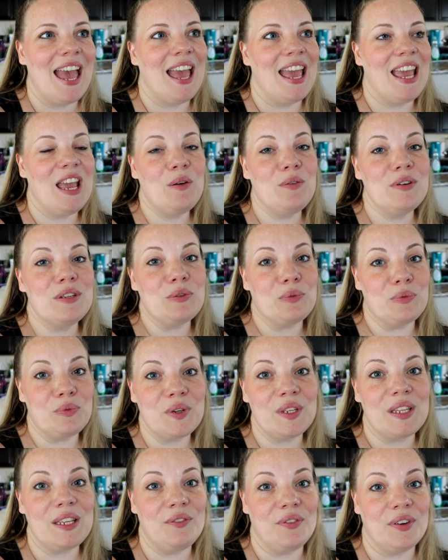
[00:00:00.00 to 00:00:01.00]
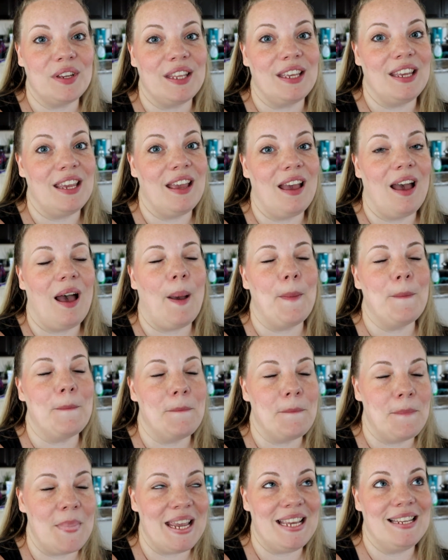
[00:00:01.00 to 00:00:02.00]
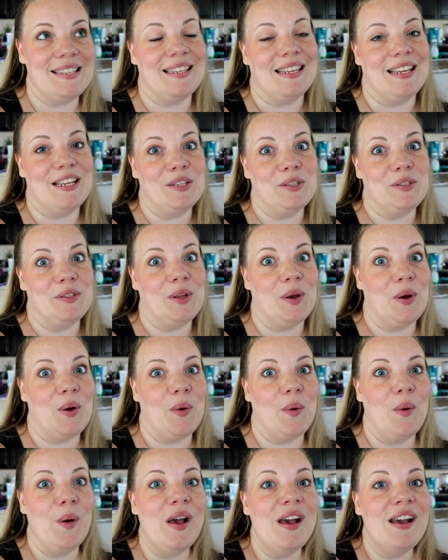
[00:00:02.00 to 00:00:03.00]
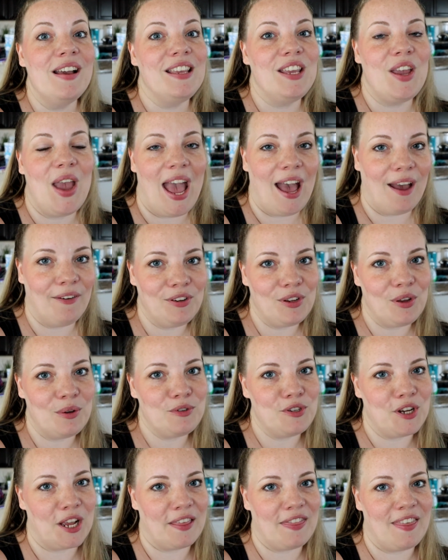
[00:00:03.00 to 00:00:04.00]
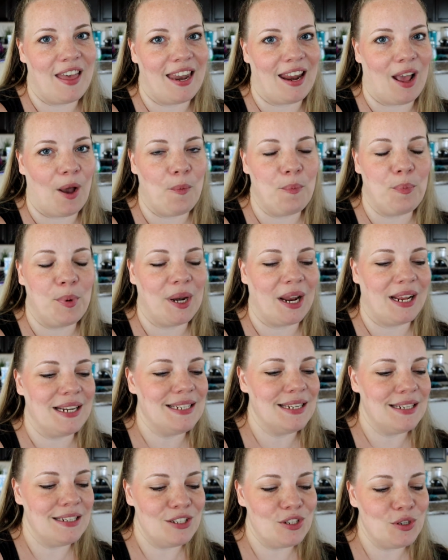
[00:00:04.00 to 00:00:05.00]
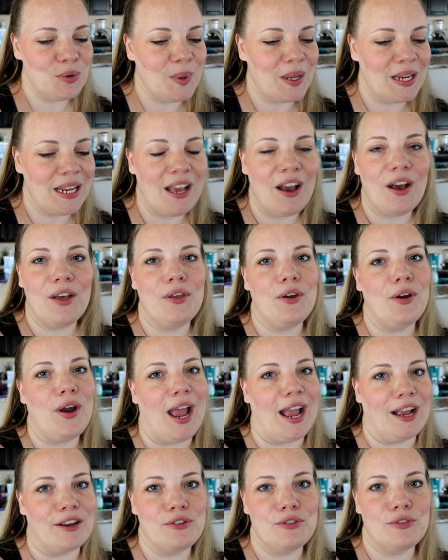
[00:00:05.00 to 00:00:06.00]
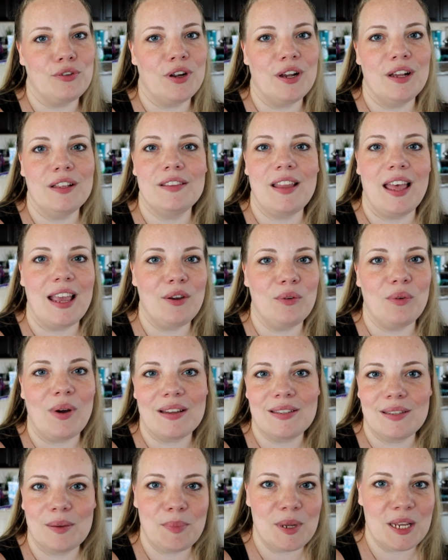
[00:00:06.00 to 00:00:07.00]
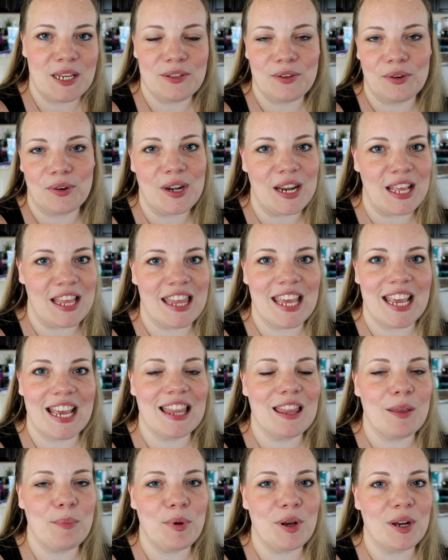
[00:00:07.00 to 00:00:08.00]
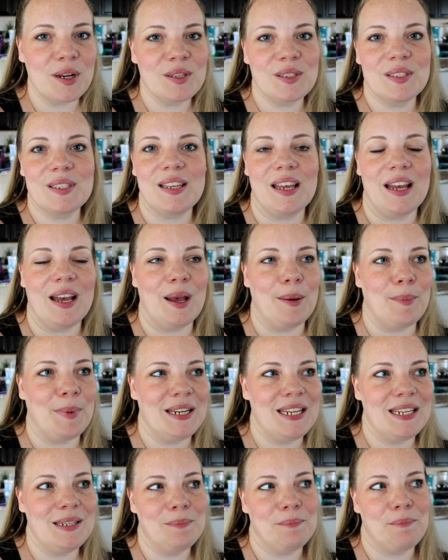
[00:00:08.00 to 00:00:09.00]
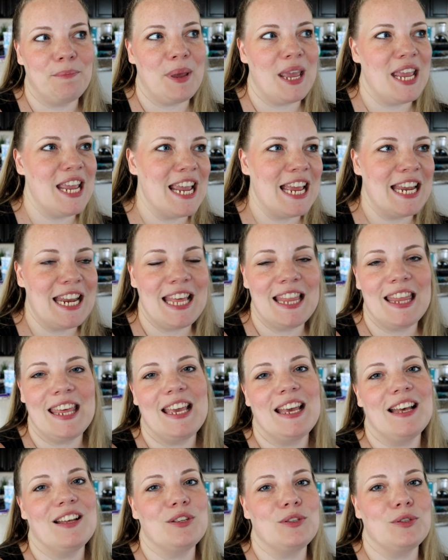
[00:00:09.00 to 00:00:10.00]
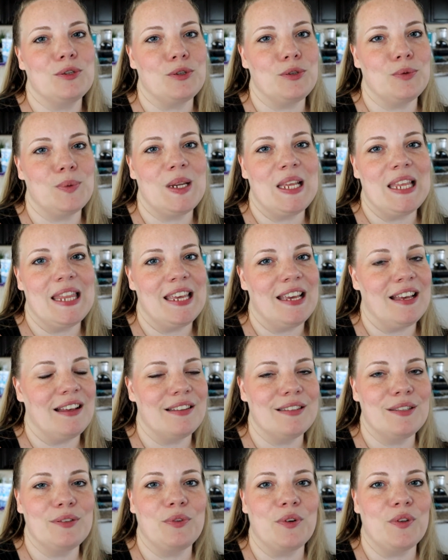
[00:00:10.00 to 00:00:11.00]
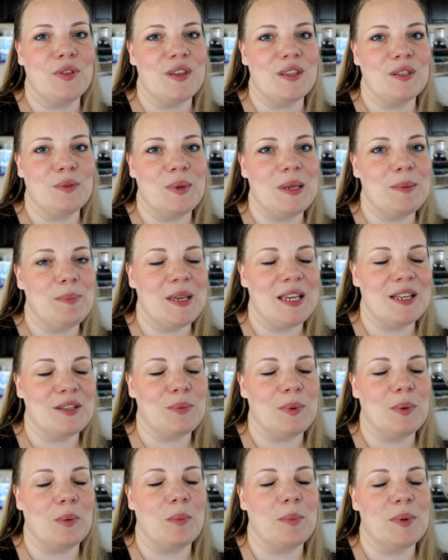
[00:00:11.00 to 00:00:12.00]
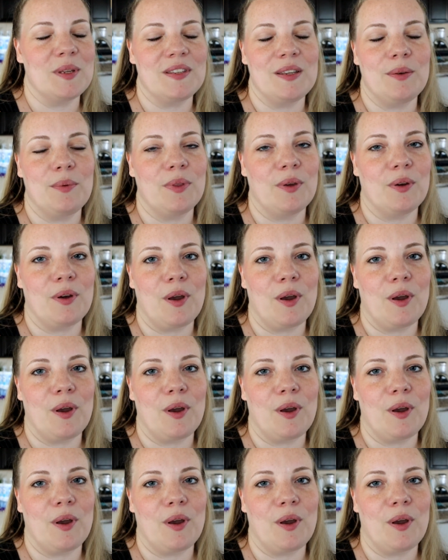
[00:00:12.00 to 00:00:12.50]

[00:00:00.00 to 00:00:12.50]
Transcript: it was really, really amazing. So you have to go check that out. But I didn't do any other extra like recipes or anything in the books. I didn't bake anything else or do anything else for this week because we were busy with our